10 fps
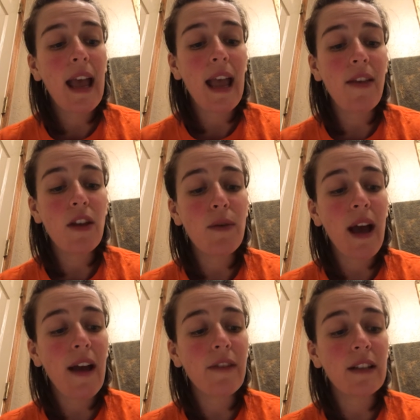And then you
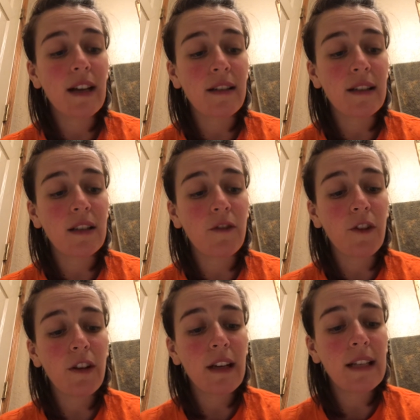have the ductus
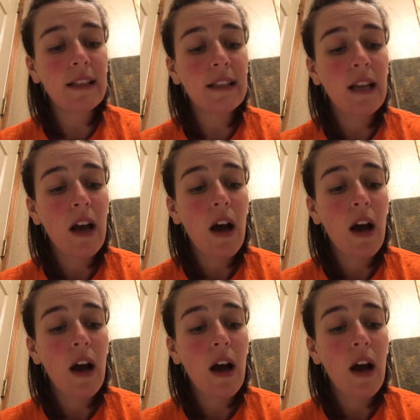deferens.